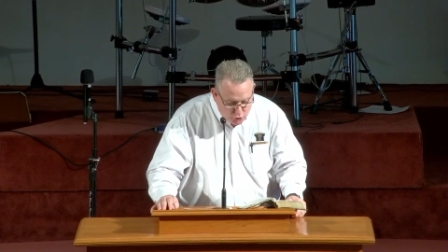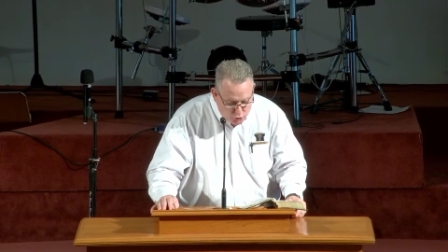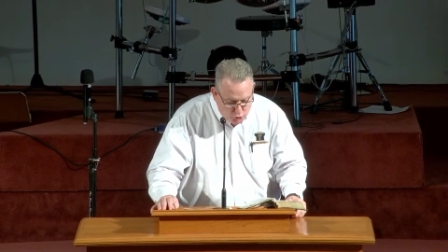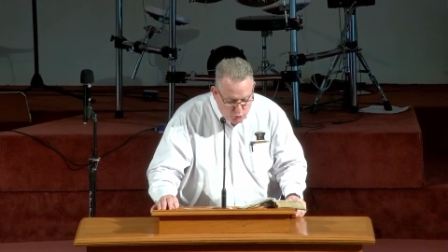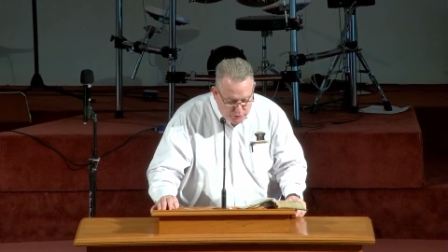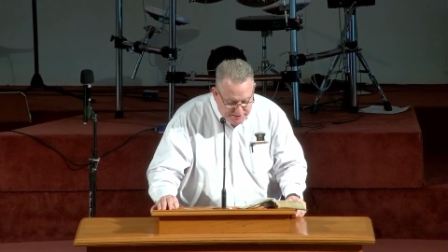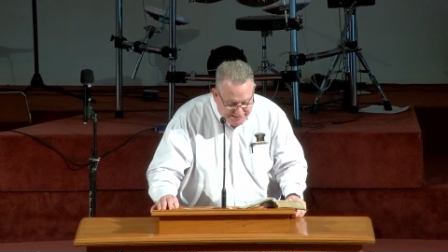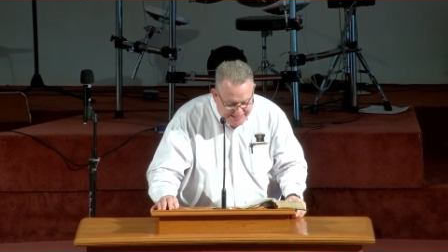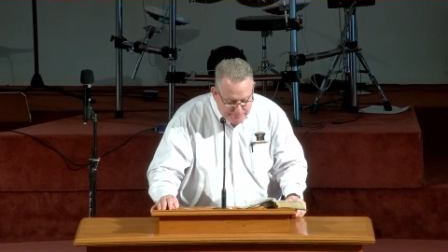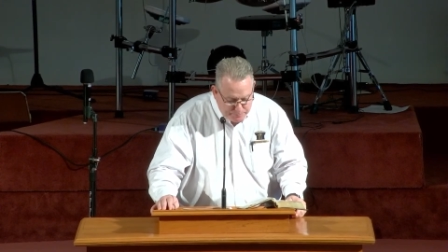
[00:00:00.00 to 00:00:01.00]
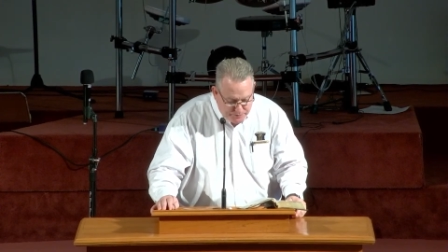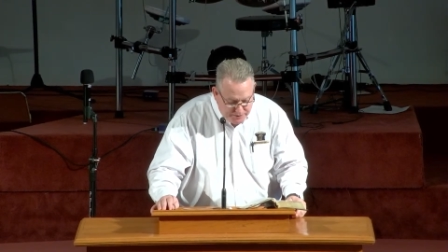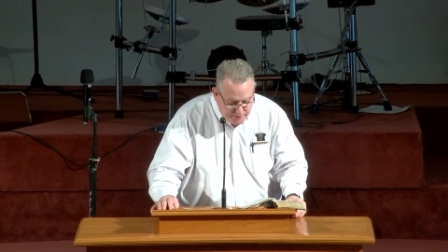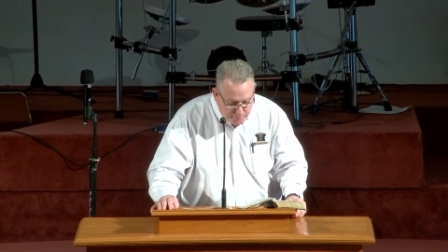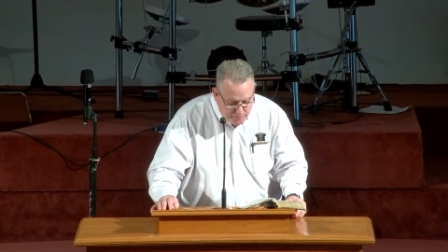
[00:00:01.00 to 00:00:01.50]
to keep
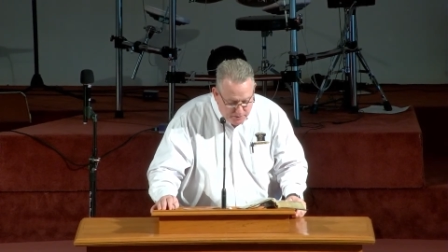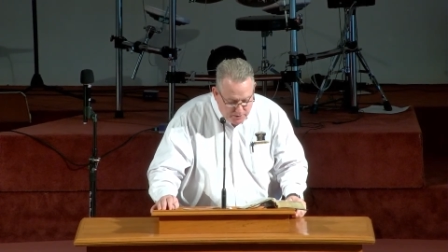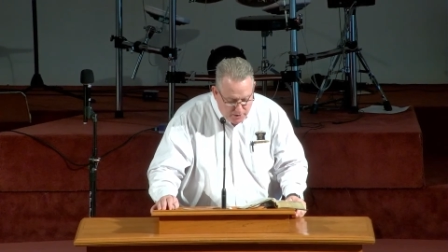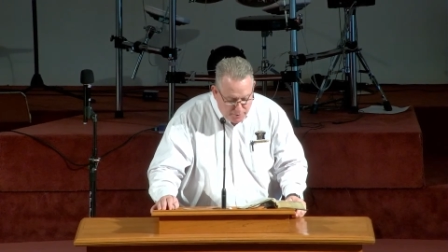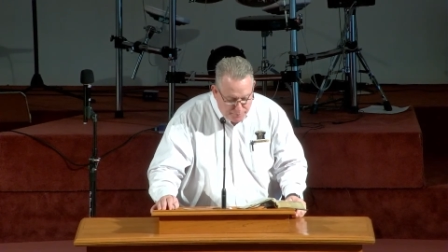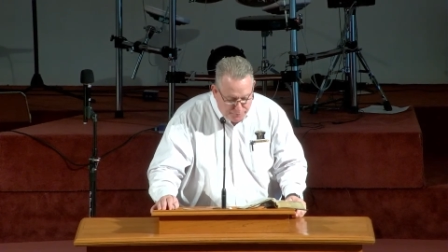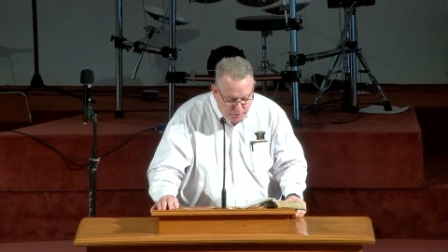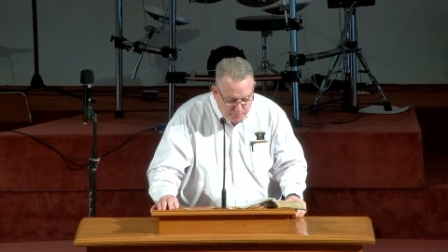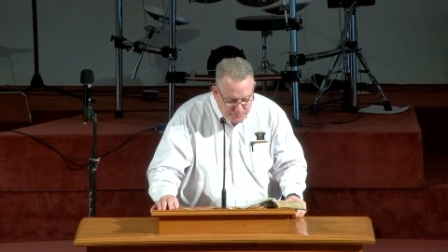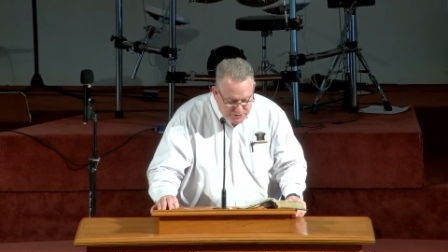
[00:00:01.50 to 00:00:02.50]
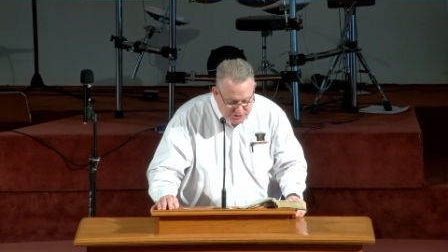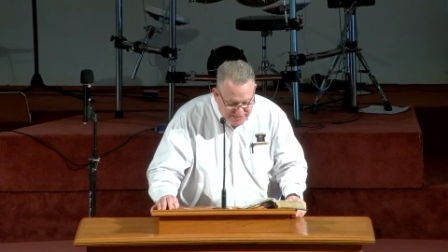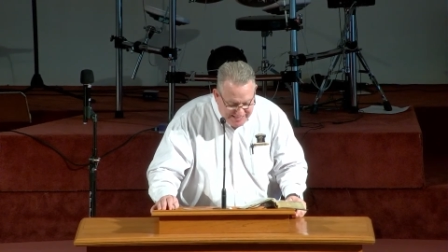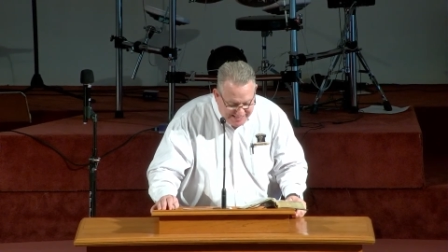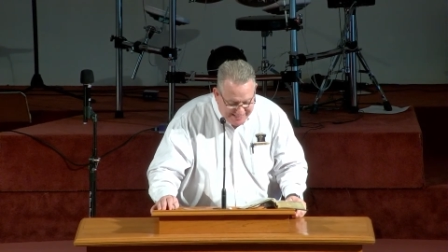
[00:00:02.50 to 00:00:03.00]
them from
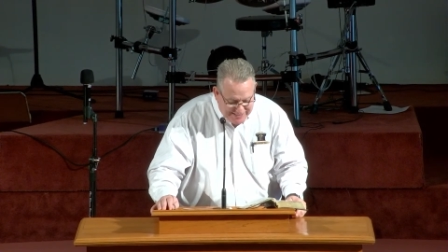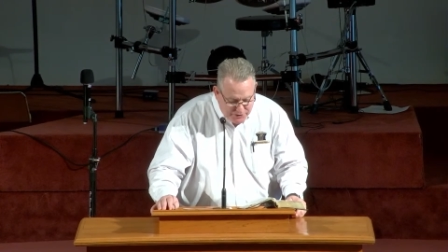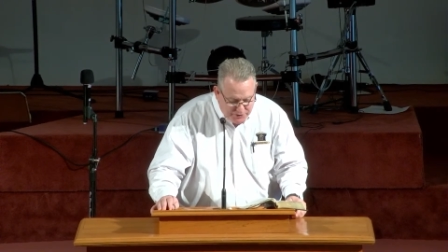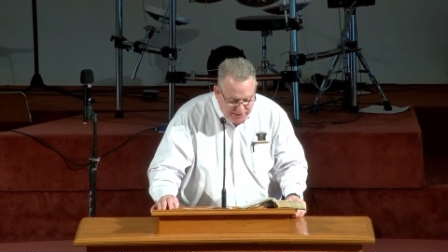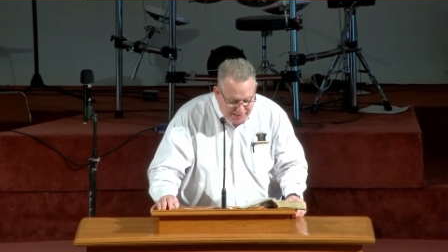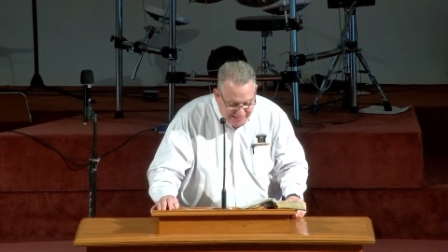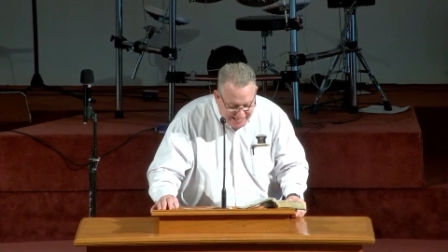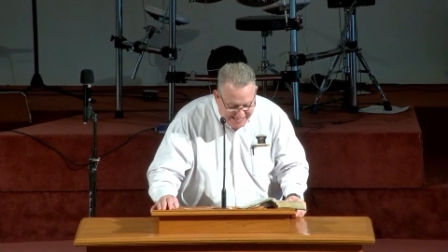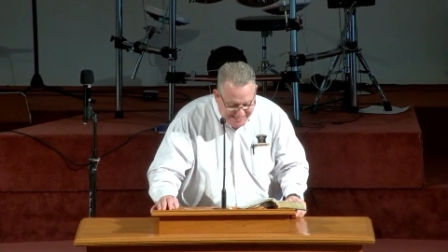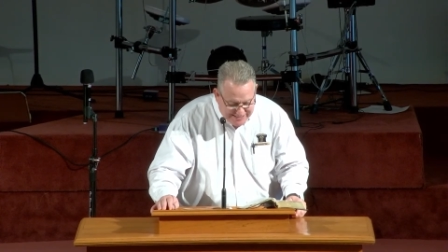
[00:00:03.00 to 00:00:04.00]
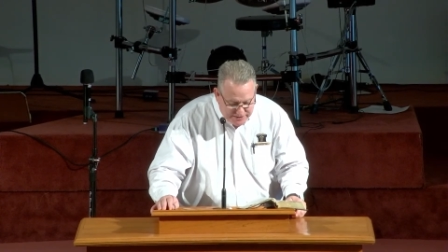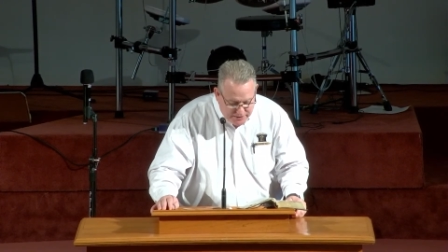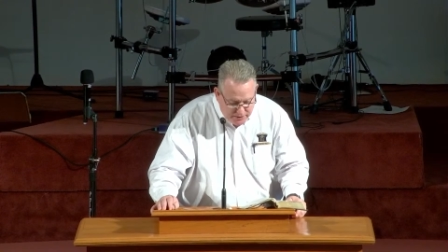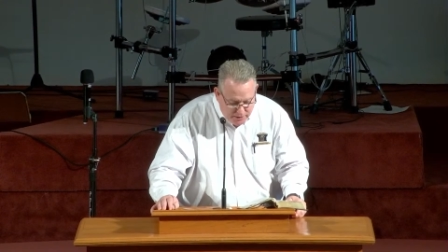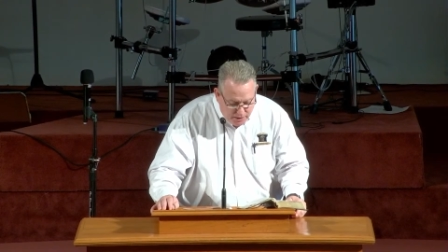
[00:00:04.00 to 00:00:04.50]
seeing the light
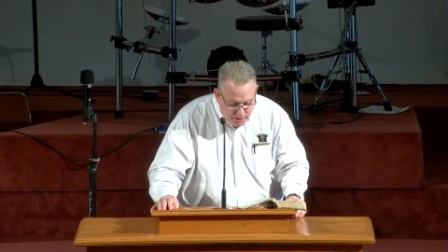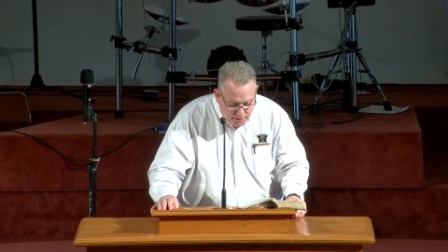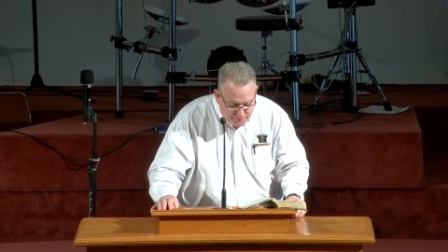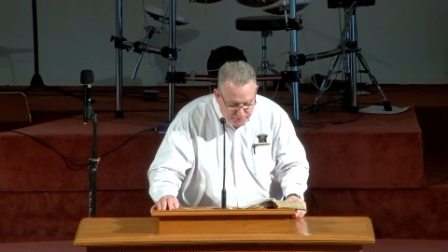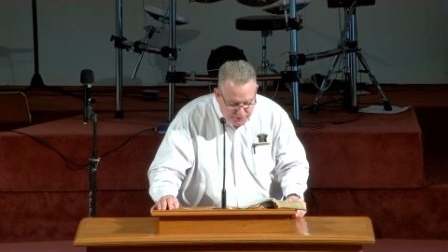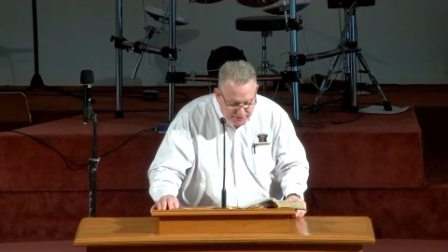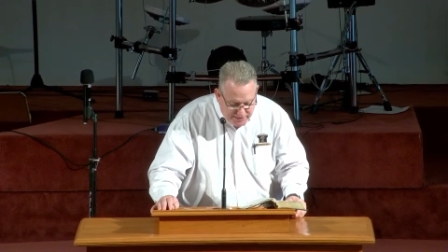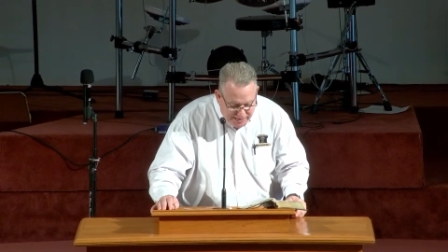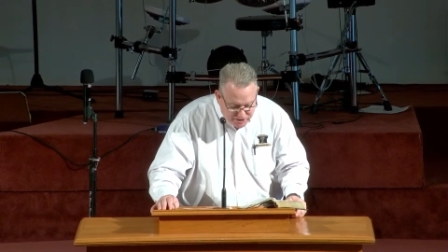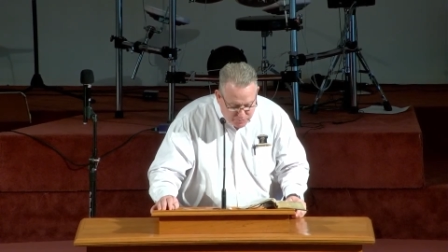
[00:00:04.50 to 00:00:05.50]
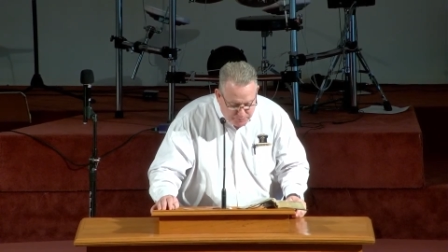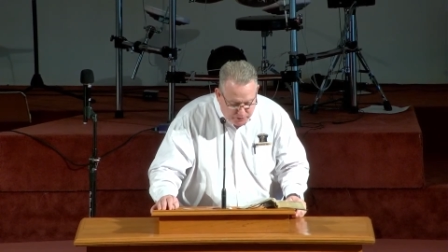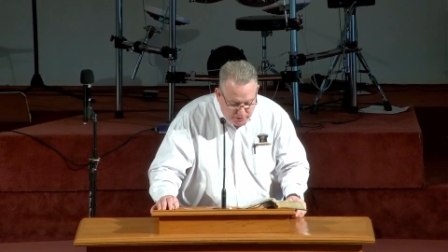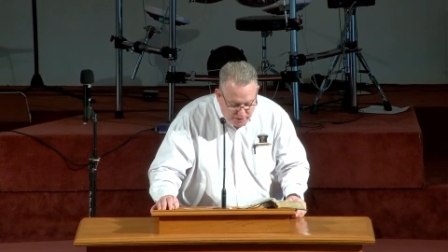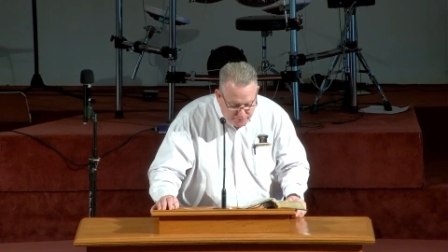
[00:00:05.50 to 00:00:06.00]
of the
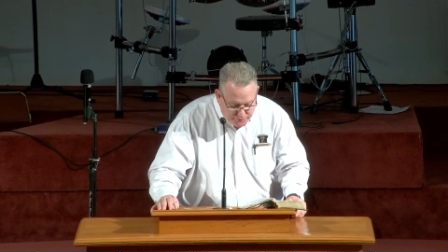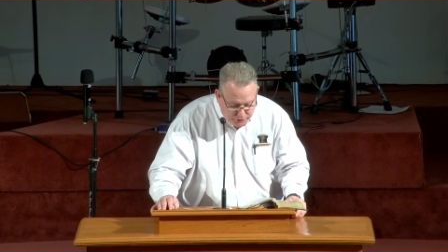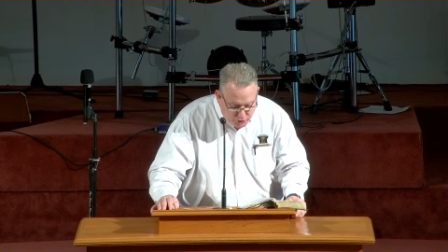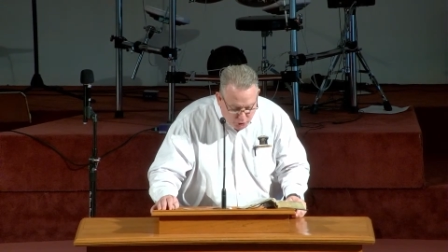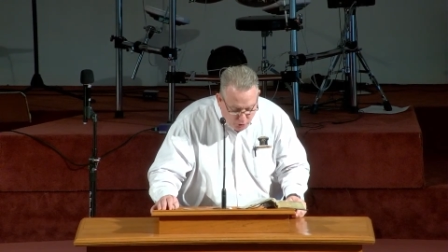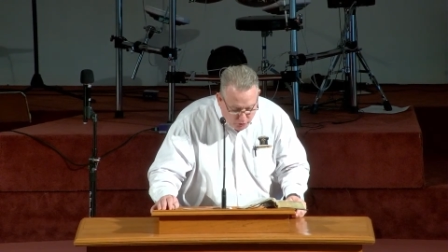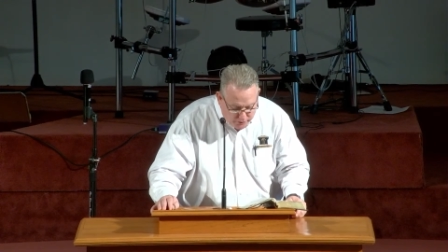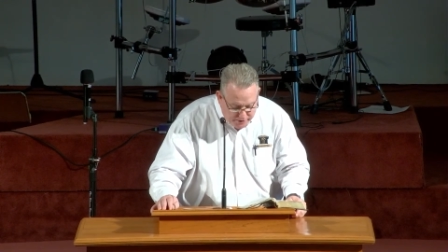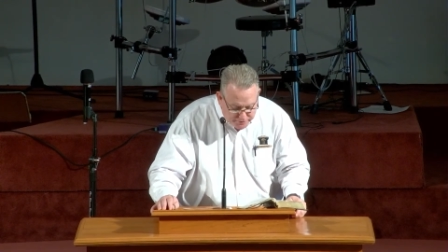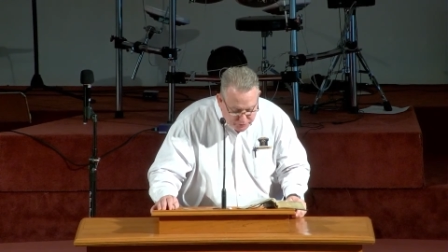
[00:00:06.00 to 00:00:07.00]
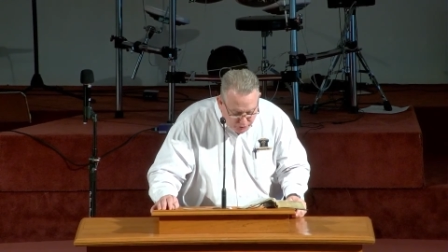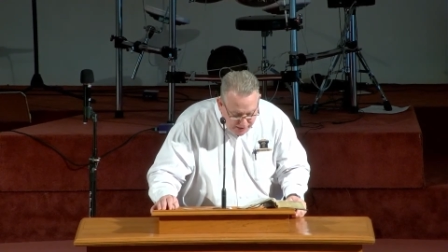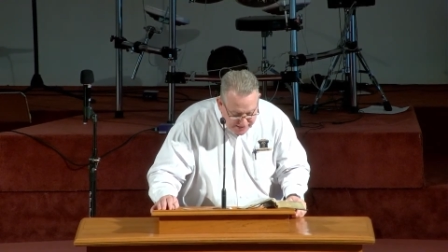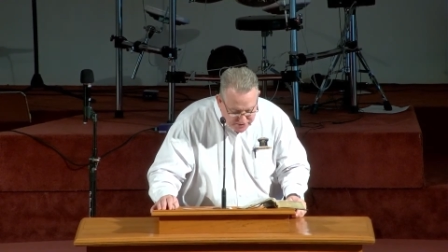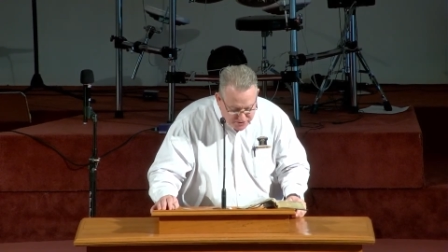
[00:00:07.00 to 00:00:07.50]
gospel of the glory of
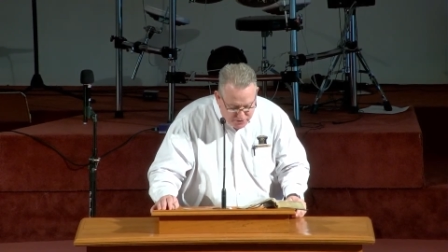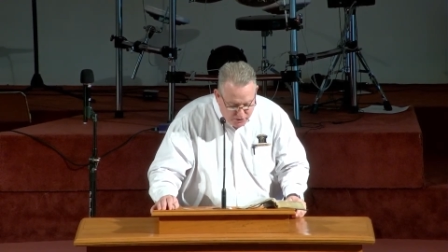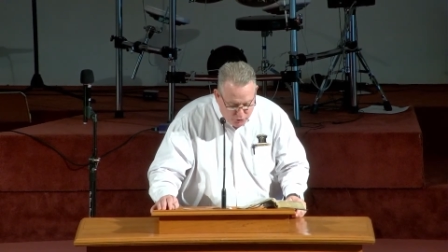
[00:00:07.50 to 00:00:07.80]
Christ,